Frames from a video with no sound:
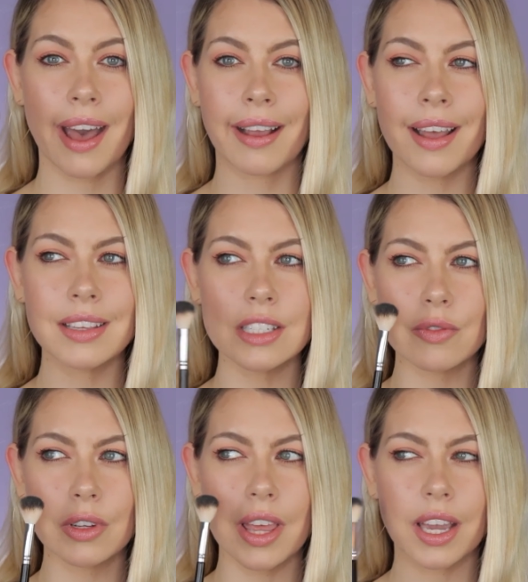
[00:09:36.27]
I got this
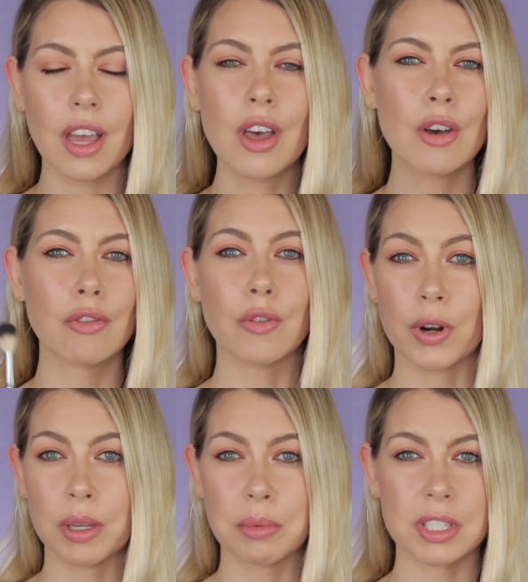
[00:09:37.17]
for like
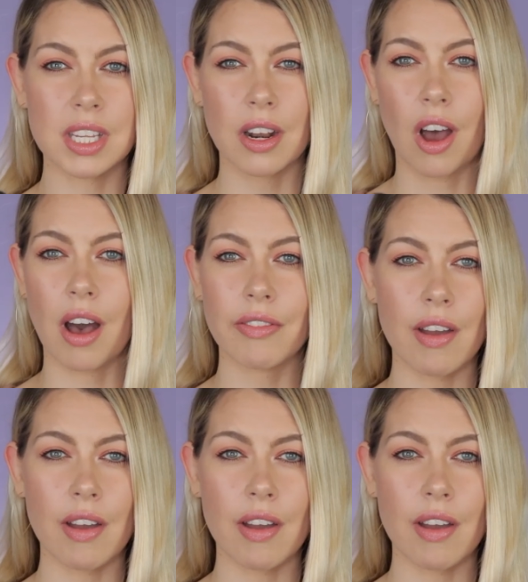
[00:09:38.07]
forty percent off.